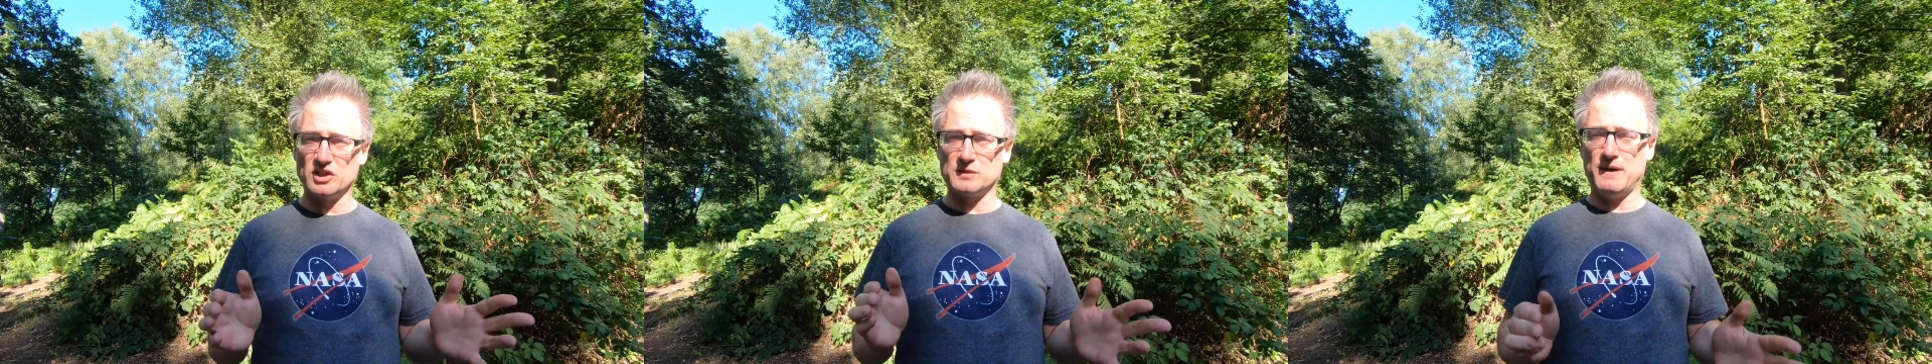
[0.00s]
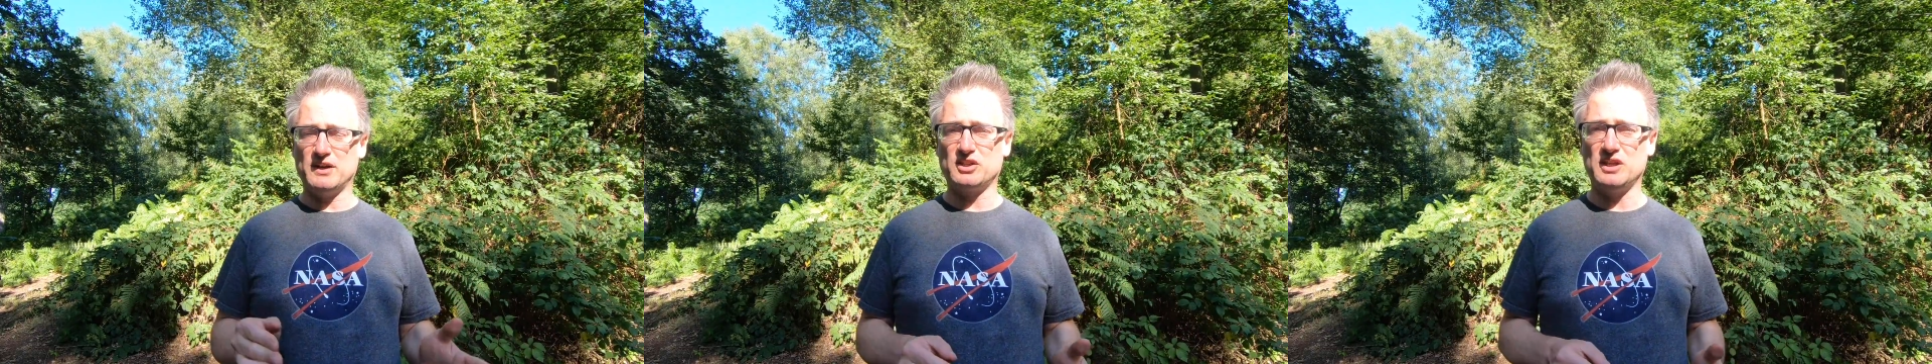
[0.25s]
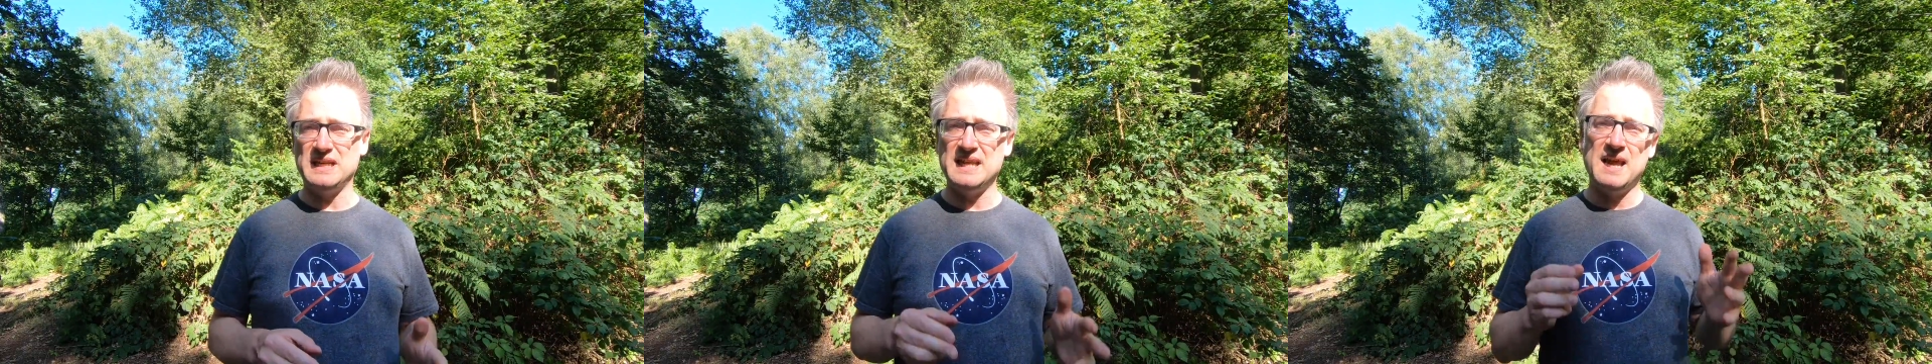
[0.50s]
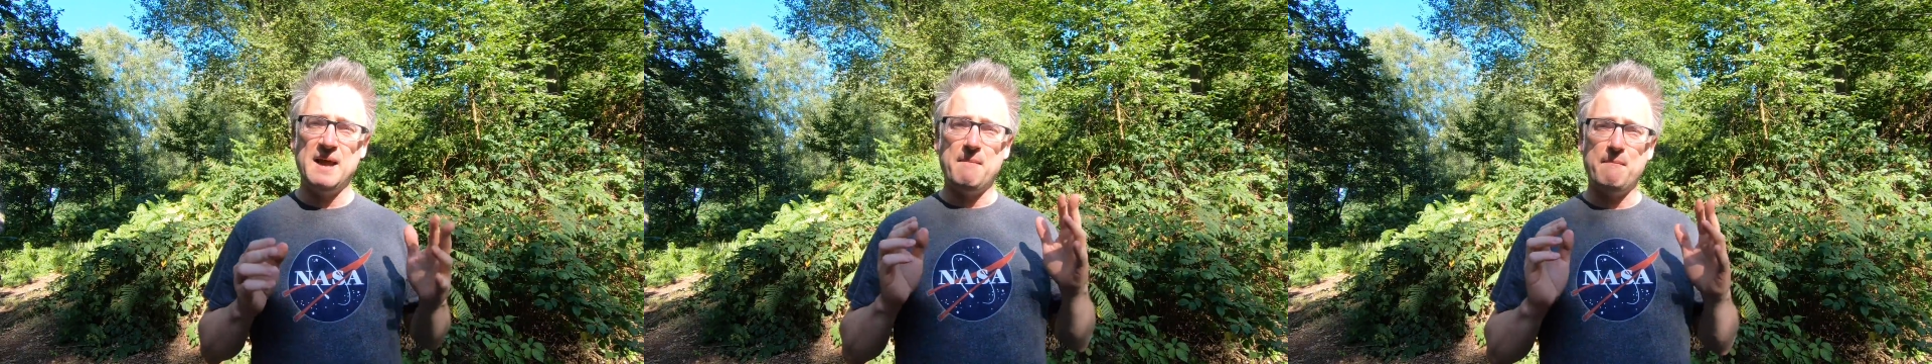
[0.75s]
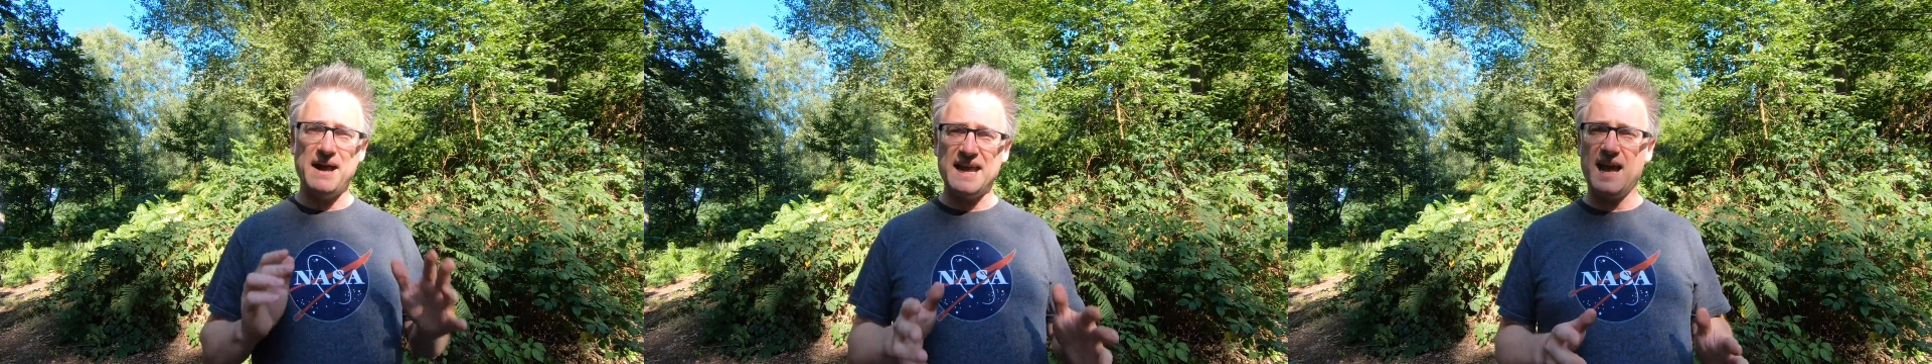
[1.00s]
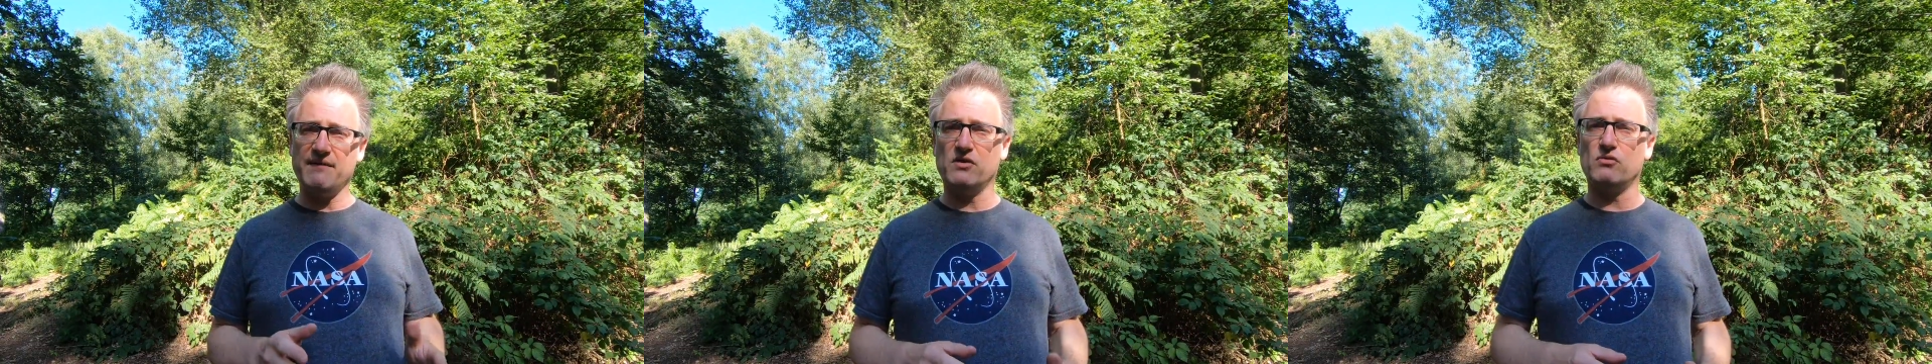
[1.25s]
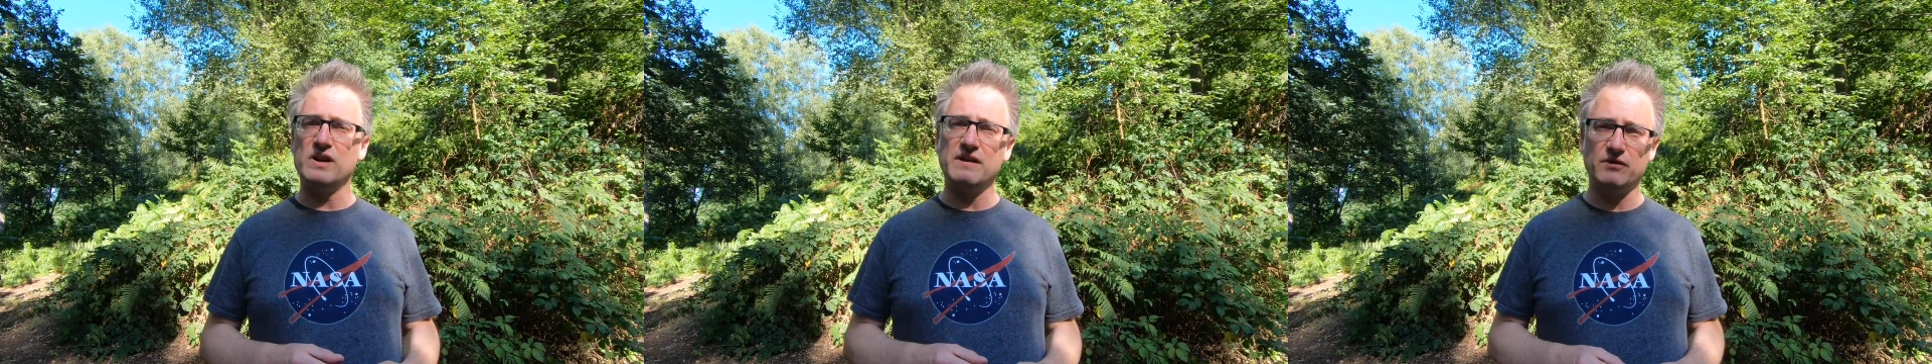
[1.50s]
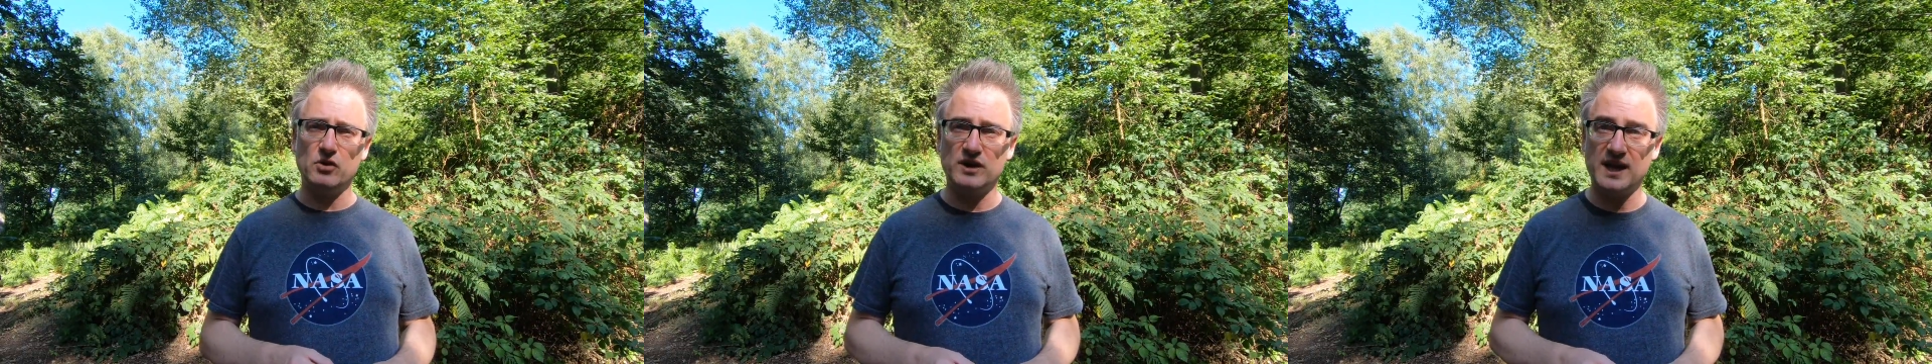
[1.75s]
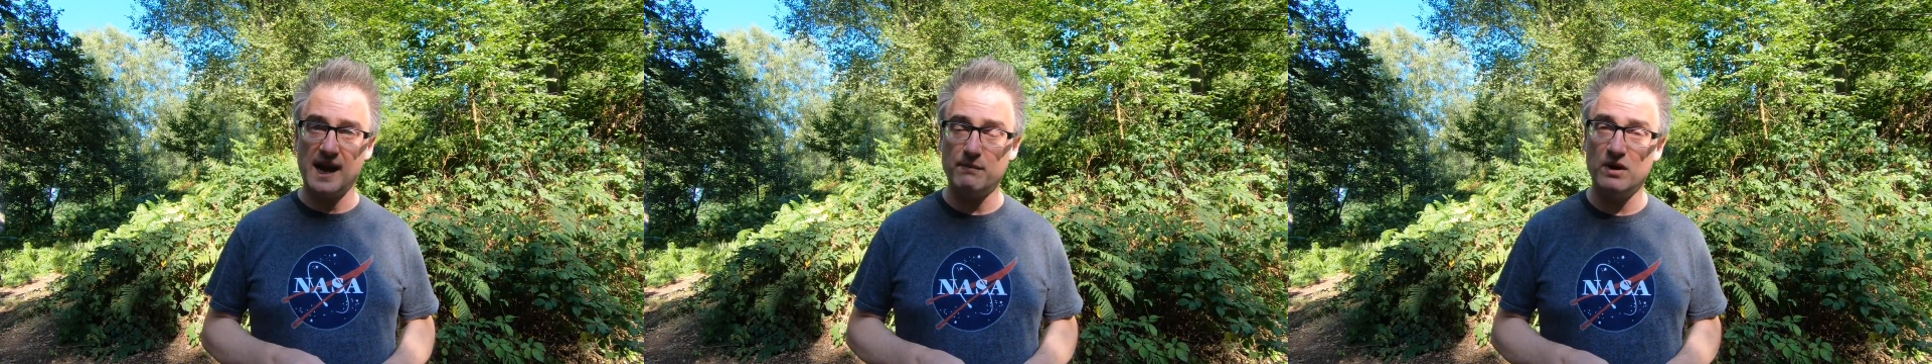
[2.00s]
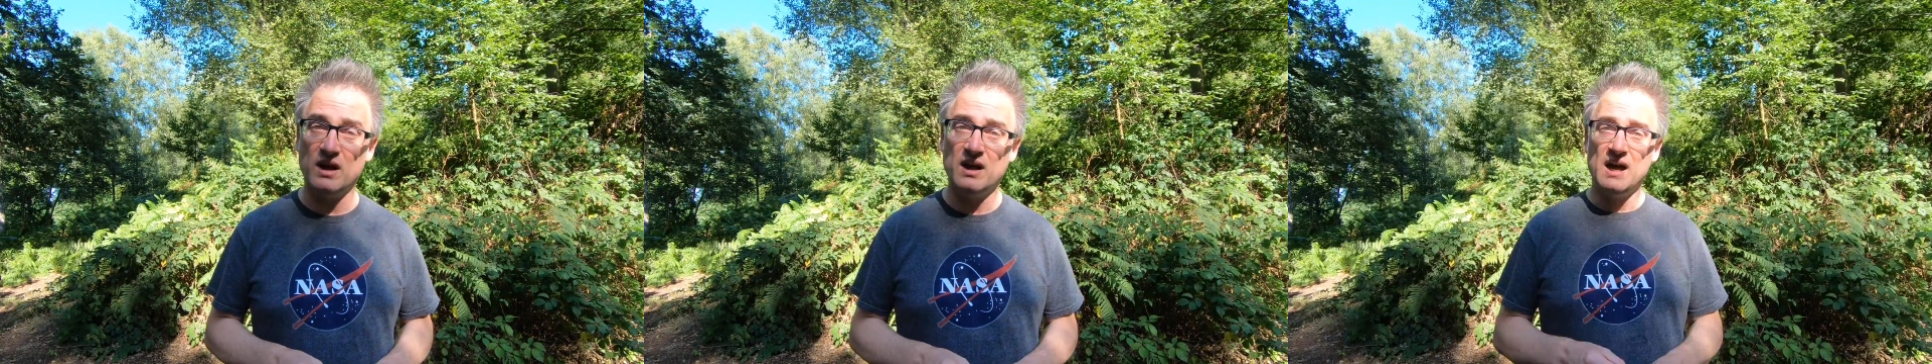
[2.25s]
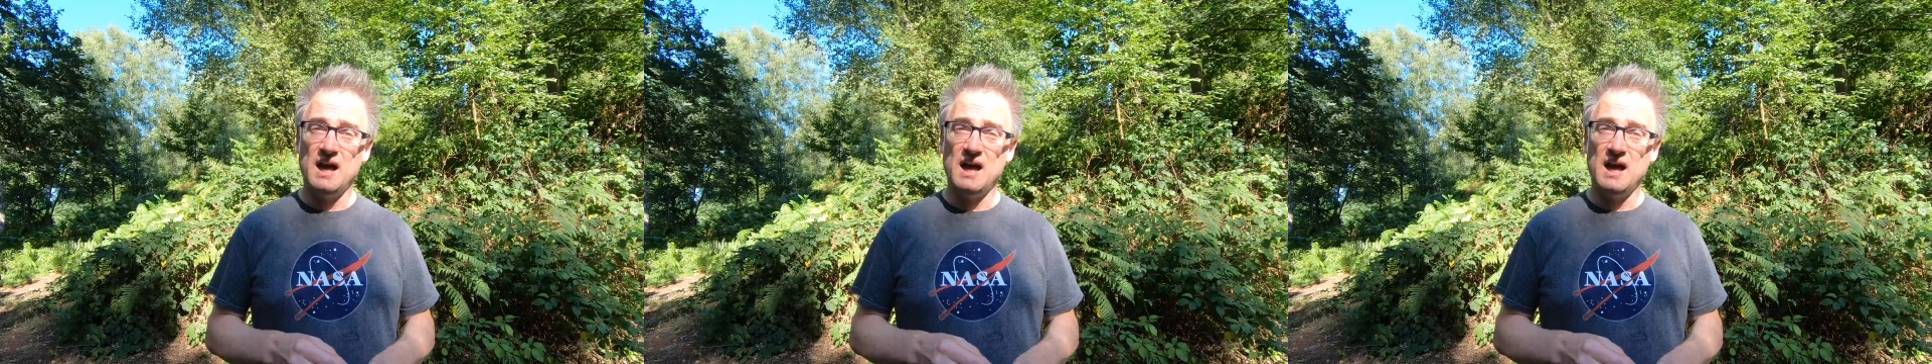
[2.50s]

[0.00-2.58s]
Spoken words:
especially, may have a rear view camera,